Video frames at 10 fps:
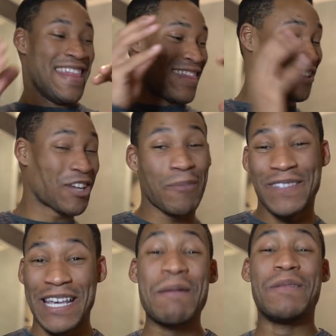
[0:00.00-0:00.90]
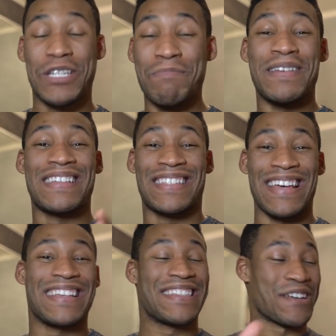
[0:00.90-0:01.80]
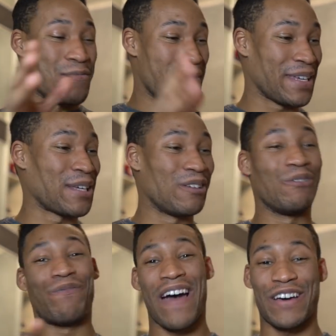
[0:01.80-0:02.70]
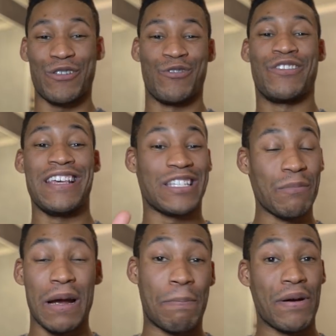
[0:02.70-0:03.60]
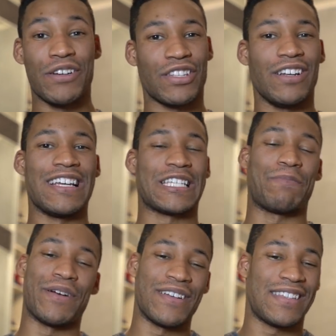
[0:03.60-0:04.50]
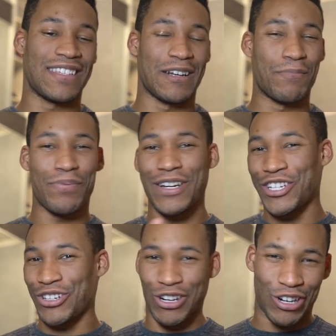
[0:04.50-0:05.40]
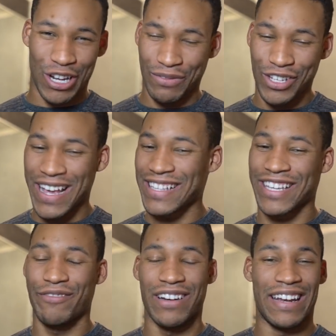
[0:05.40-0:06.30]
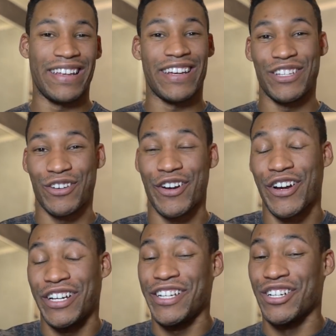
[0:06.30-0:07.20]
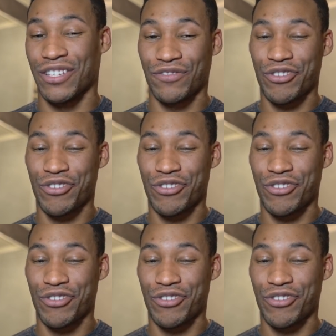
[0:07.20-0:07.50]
The top 10 gym mistakes that are making you fatter. These are my personal experiences, and I'm pretty sure a lot of you guys can relate in your early years of